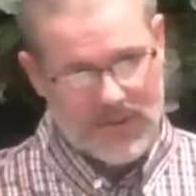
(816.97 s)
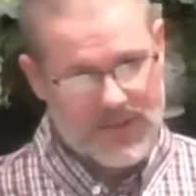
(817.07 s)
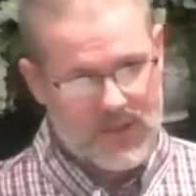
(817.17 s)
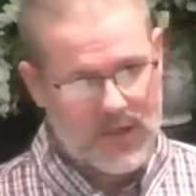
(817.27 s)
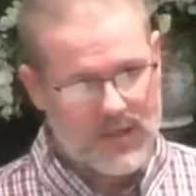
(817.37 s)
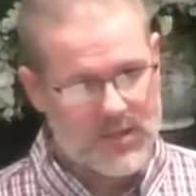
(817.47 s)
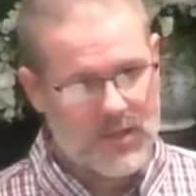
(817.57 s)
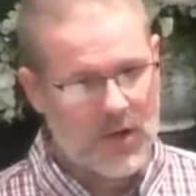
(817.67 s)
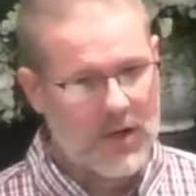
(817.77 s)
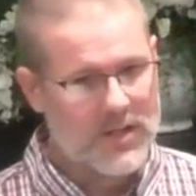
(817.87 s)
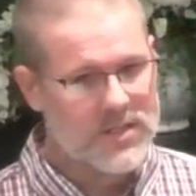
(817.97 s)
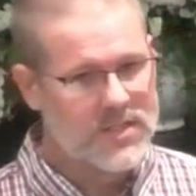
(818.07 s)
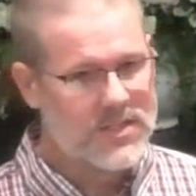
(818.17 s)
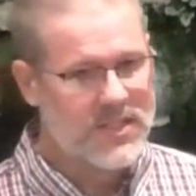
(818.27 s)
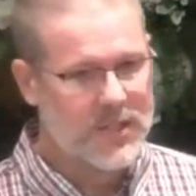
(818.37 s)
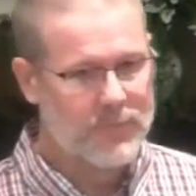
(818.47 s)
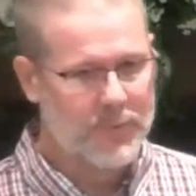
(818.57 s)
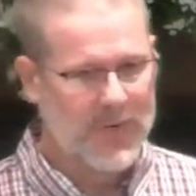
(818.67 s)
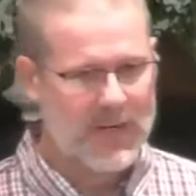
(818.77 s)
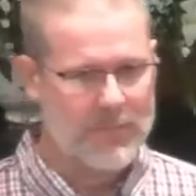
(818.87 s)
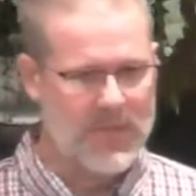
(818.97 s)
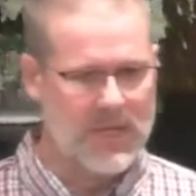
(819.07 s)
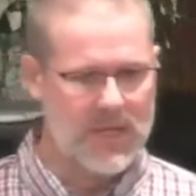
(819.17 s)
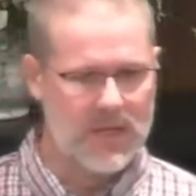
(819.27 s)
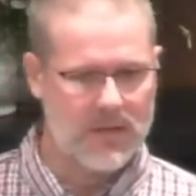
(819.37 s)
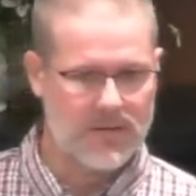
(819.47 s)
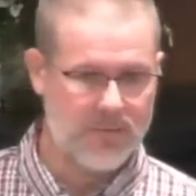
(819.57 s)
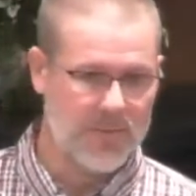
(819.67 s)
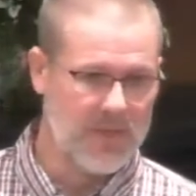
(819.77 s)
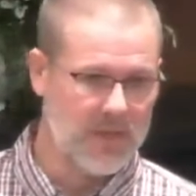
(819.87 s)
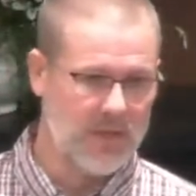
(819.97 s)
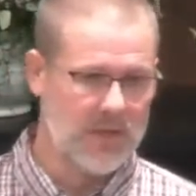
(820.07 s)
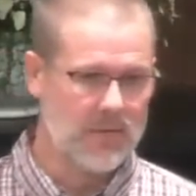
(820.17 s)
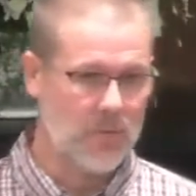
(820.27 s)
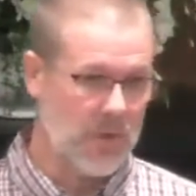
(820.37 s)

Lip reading: This song is an honest attempt by me to be,